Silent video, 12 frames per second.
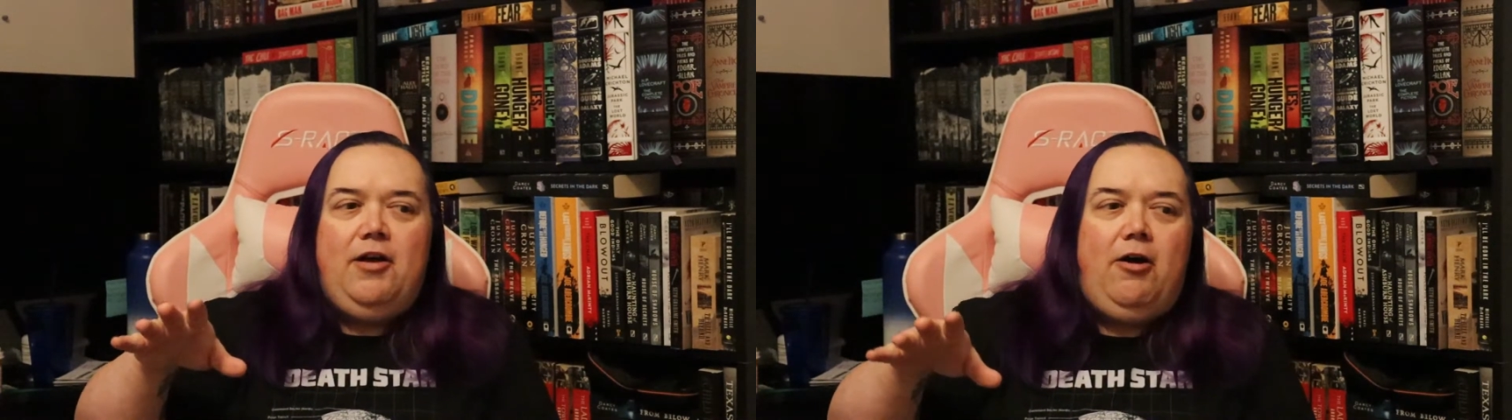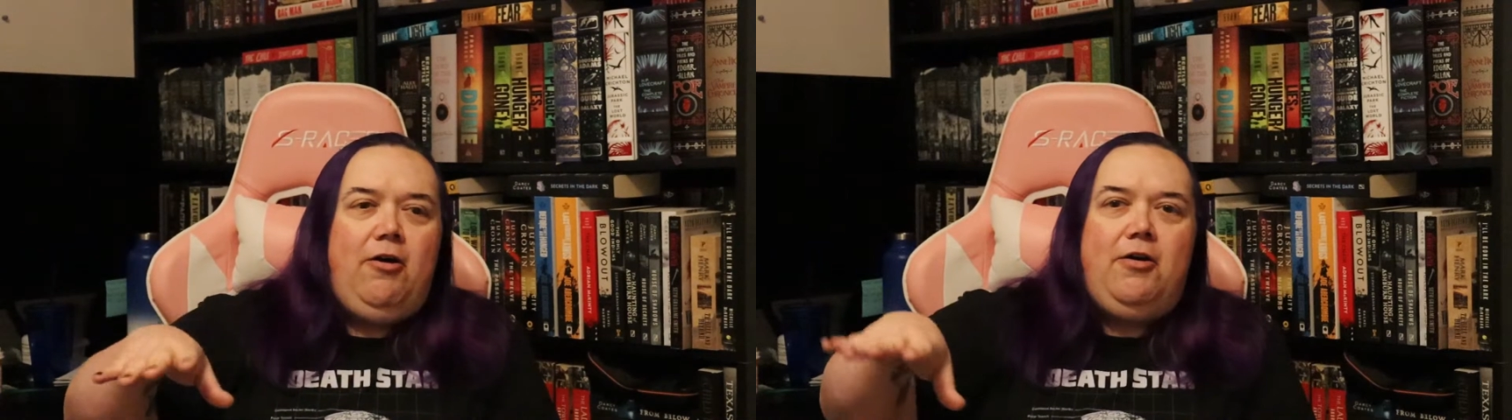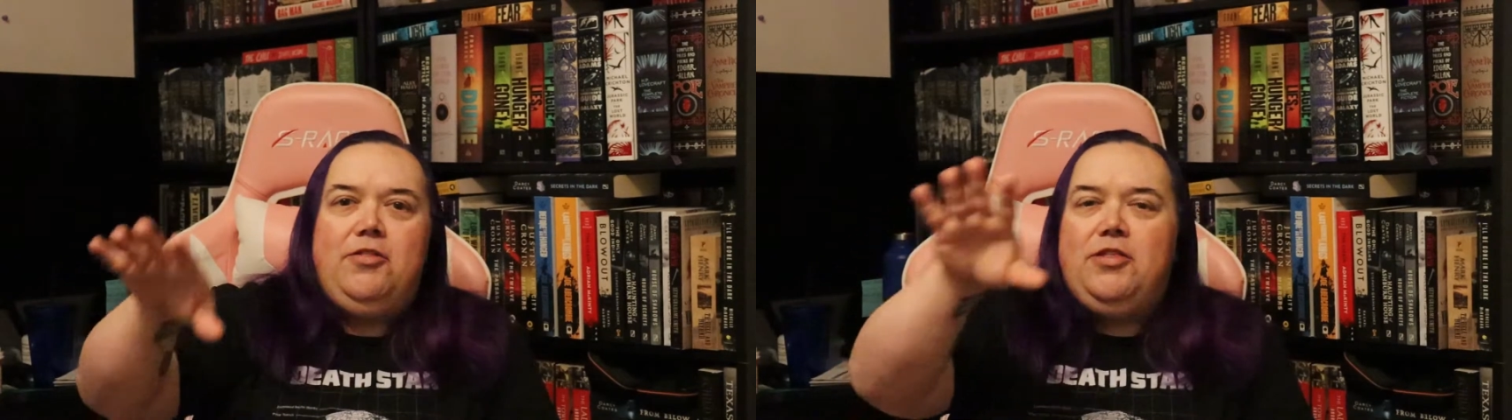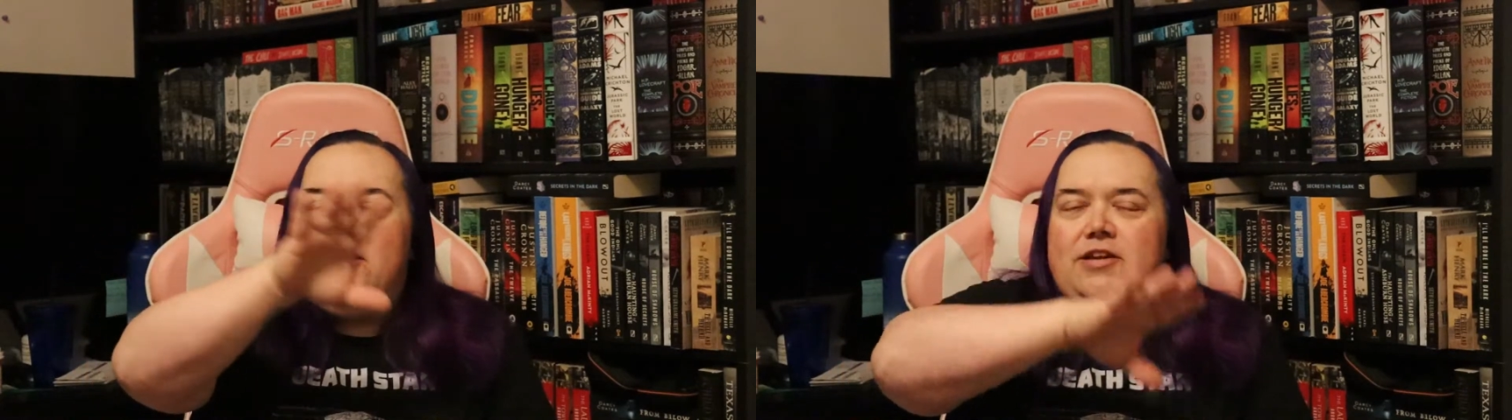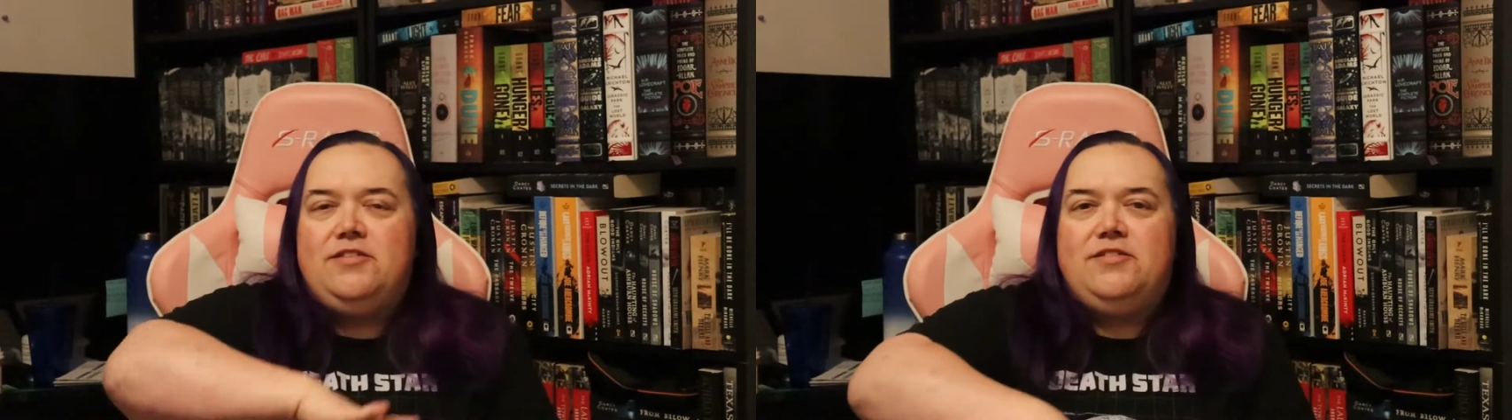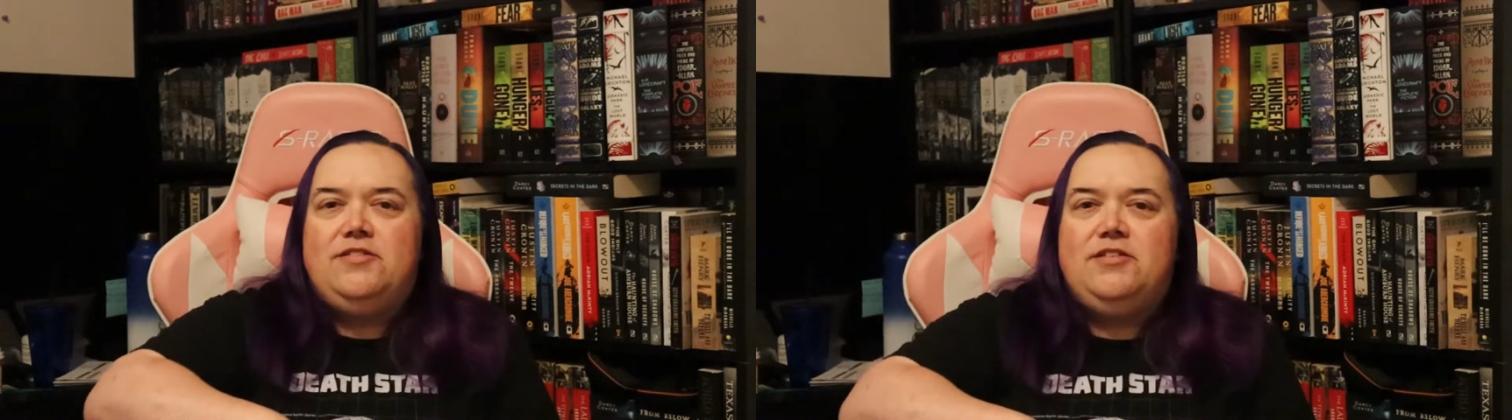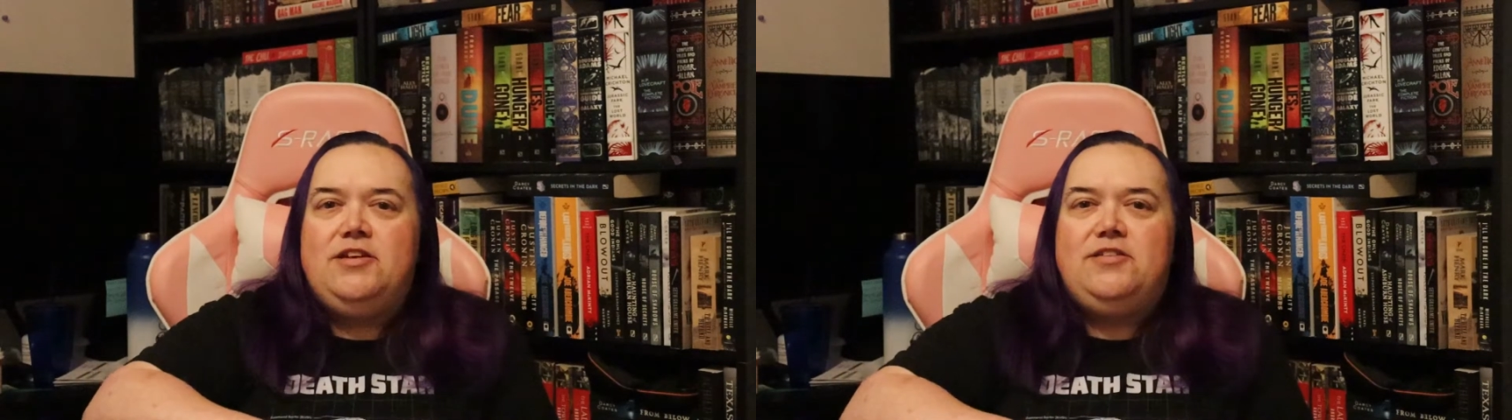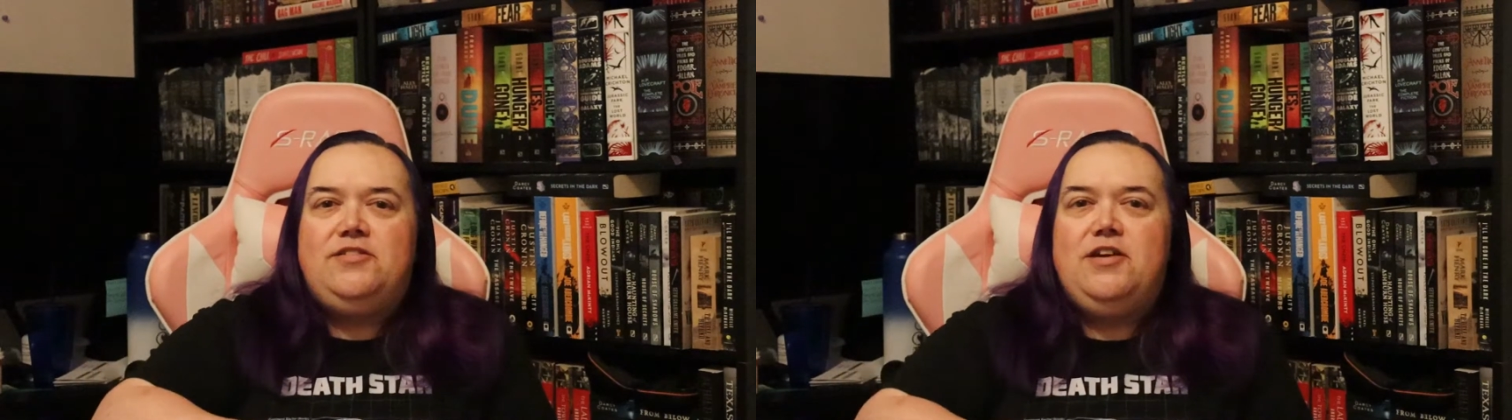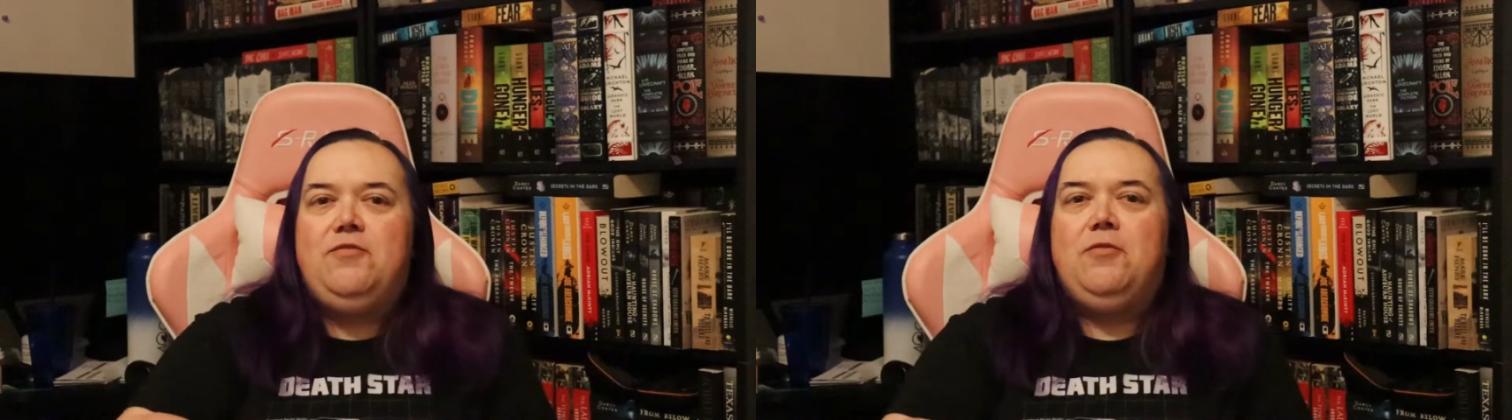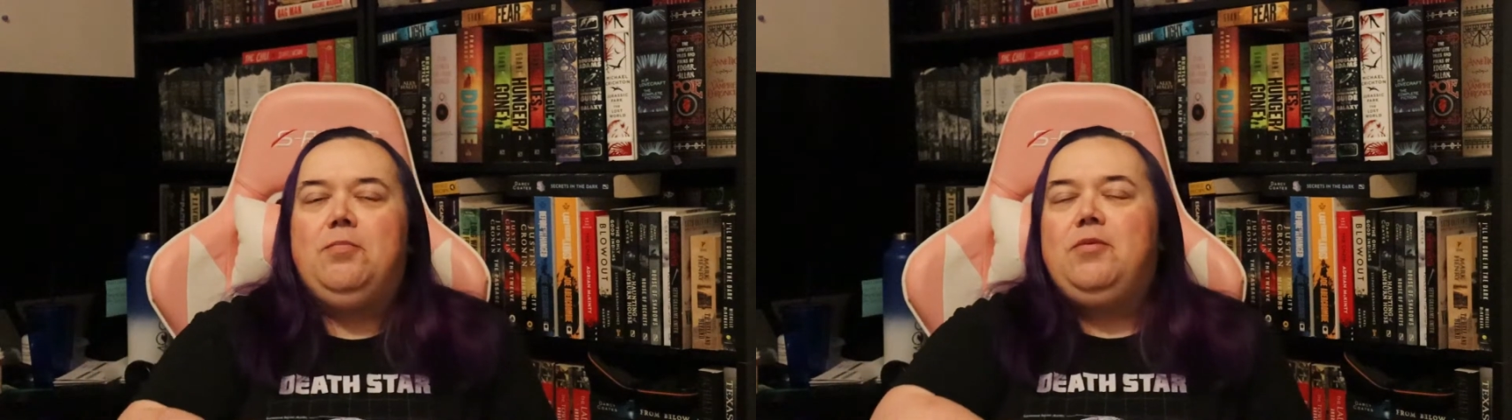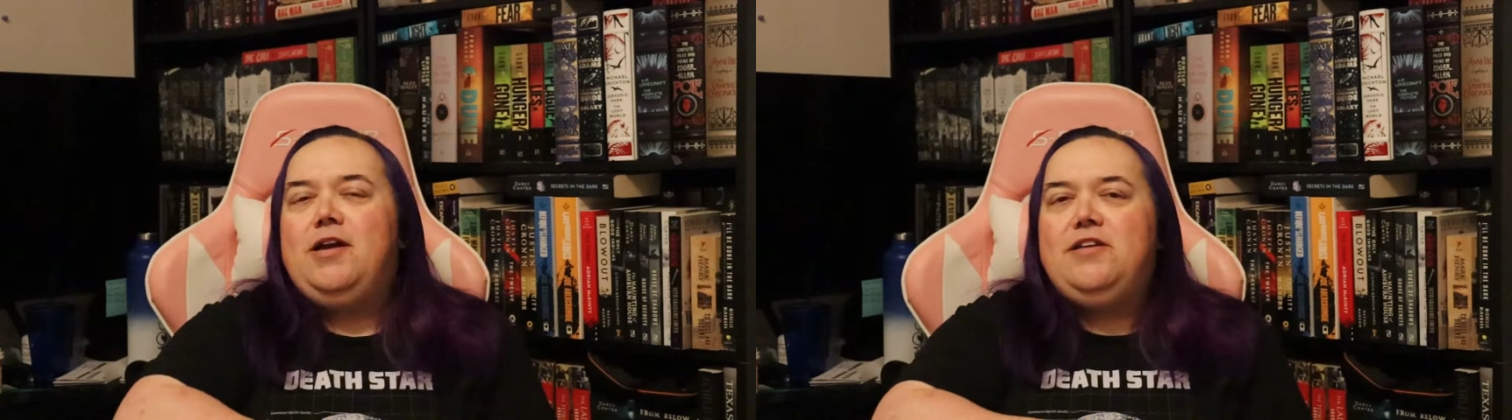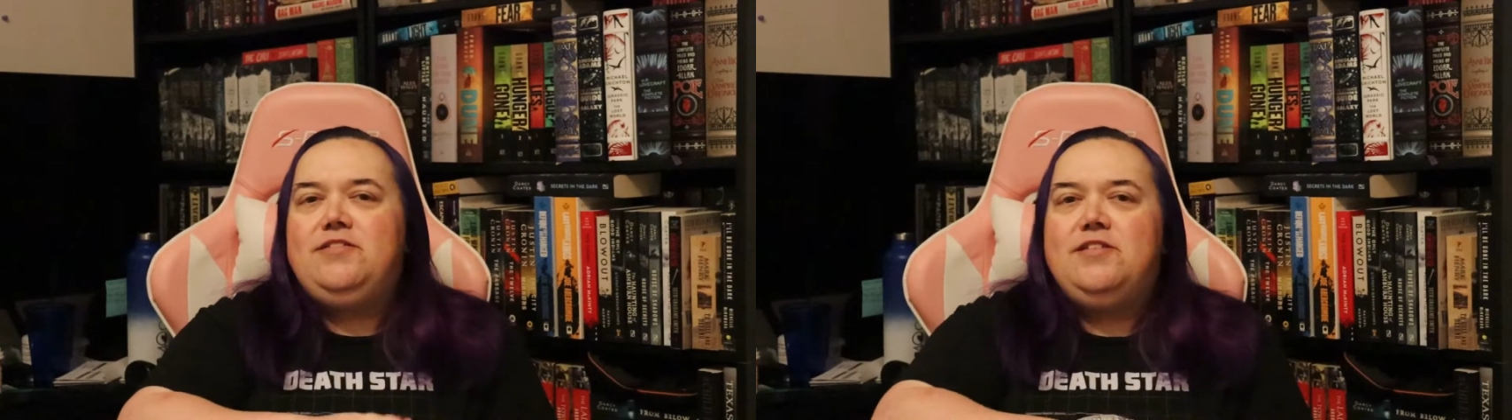all these different
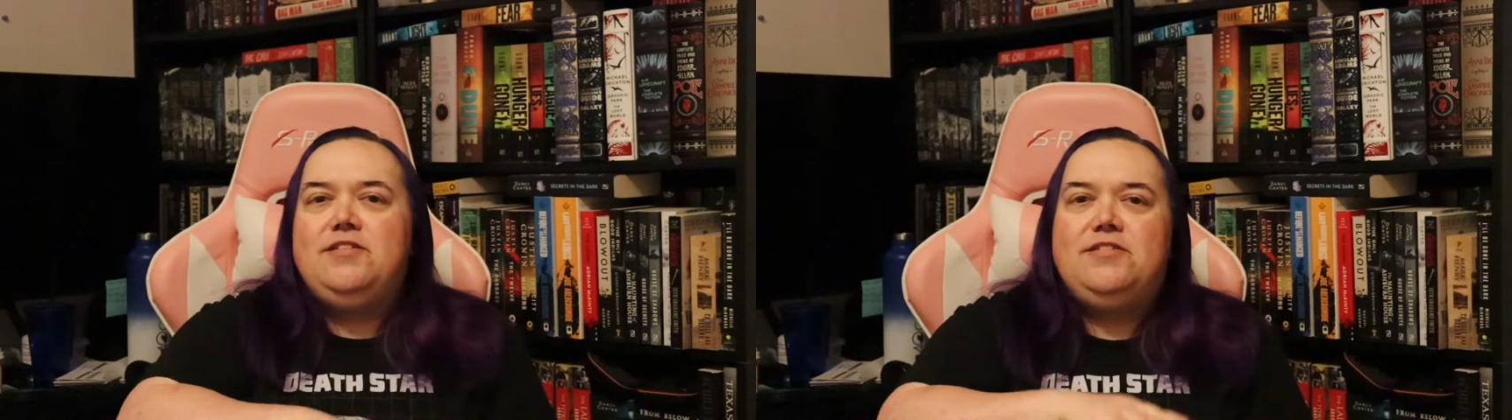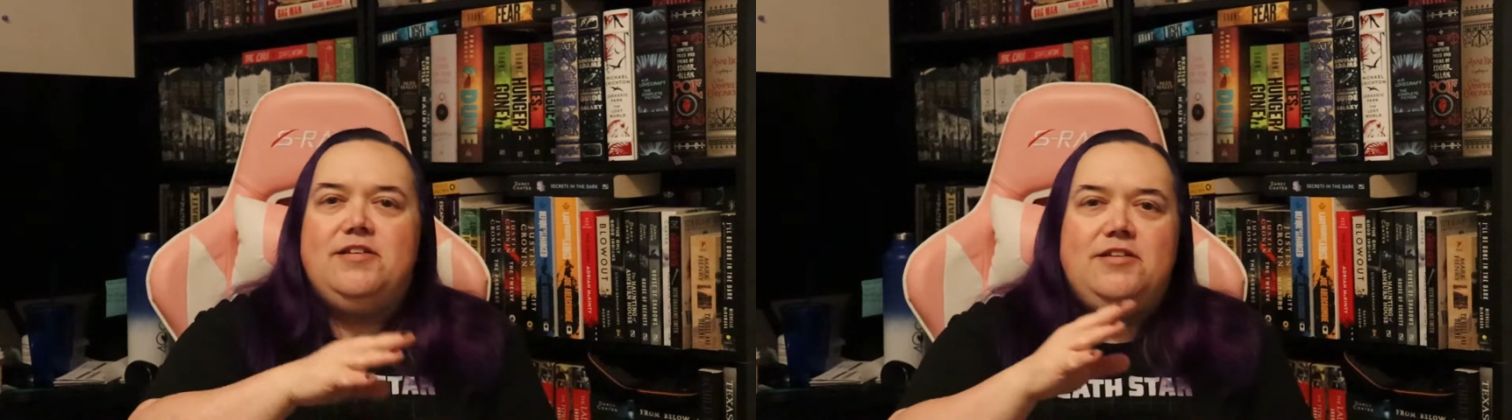places,